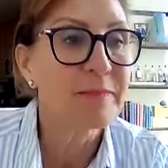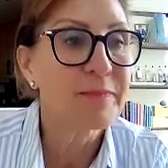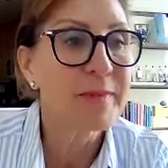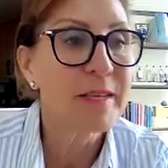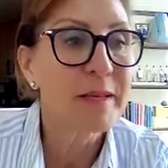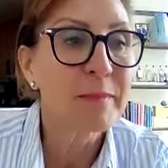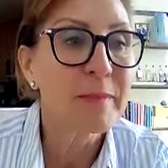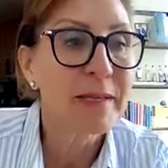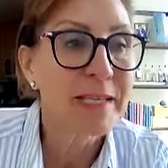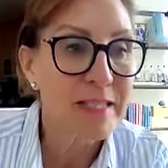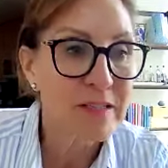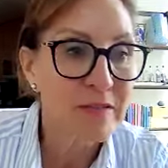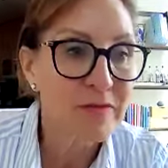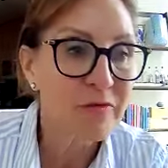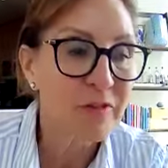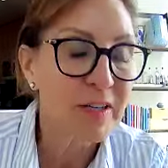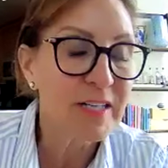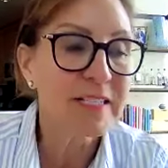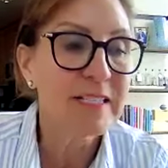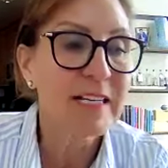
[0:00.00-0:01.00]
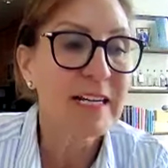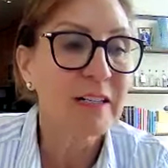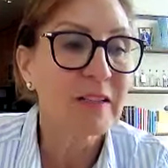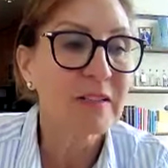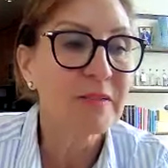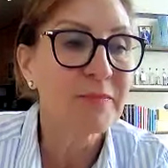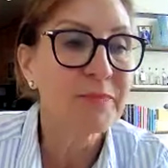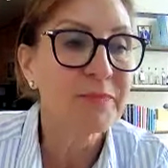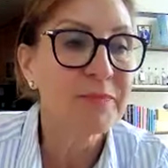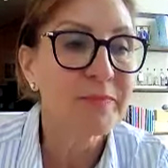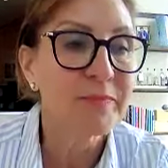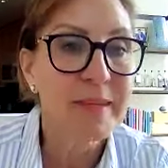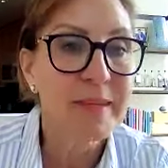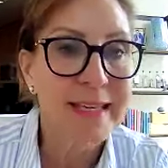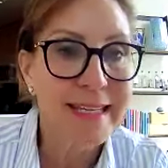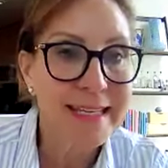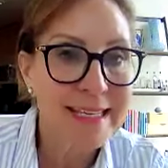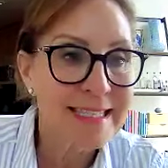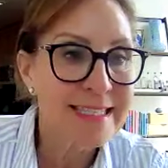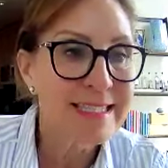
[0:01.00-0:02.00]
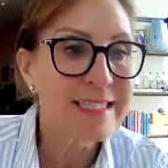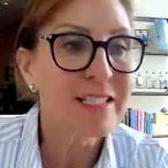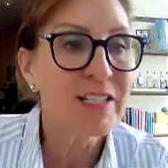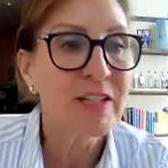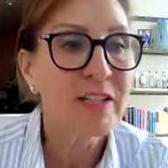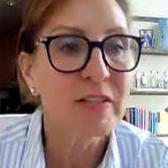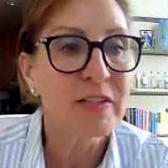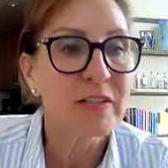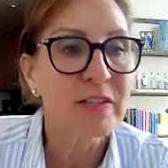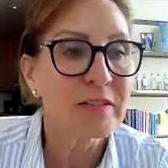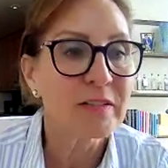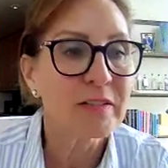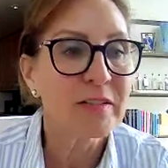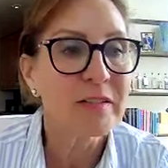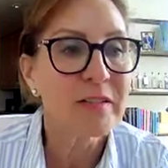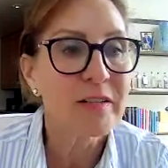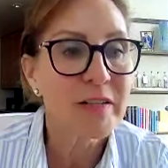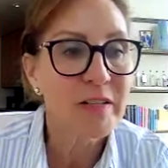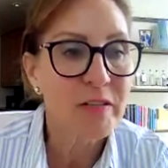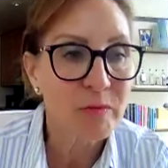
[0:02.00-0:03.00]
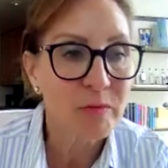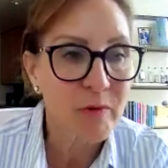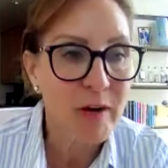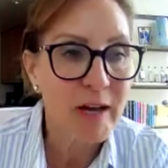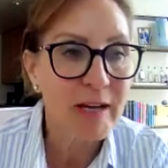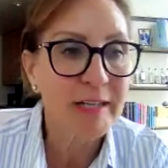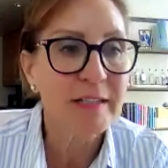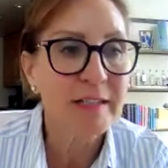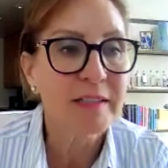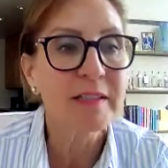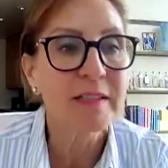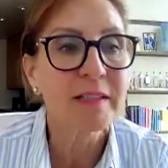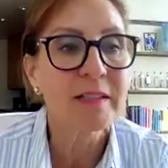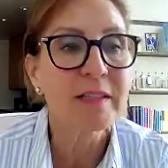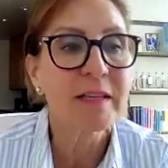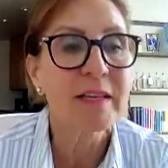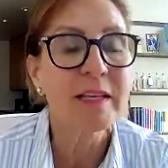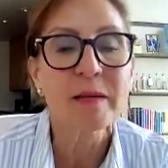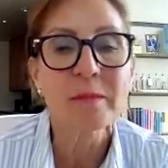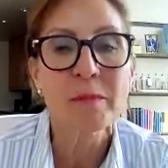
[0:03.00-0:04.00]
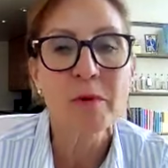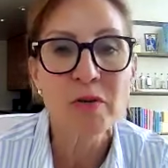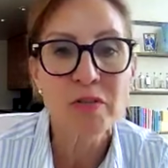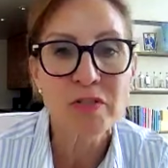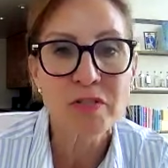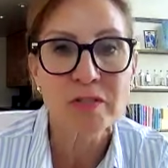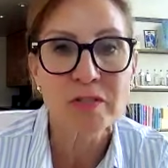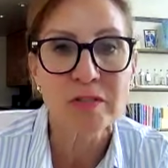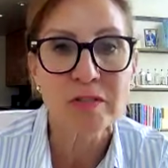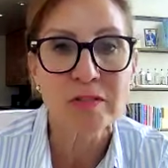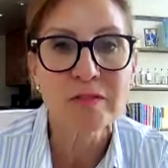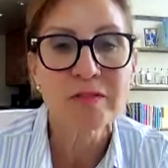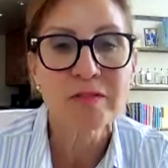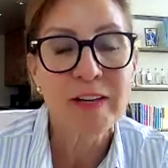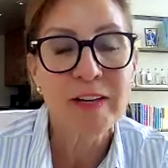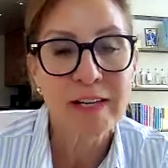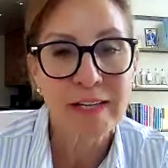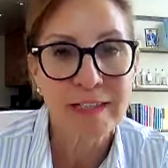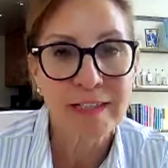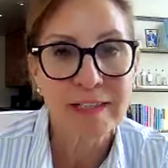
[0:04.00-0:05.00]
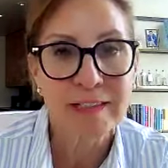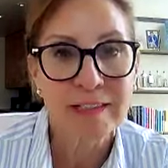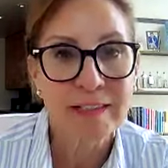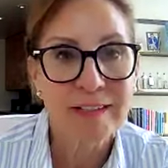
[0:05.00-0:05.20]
It means freaked out, insecure, neurotic, and emotional. Fine."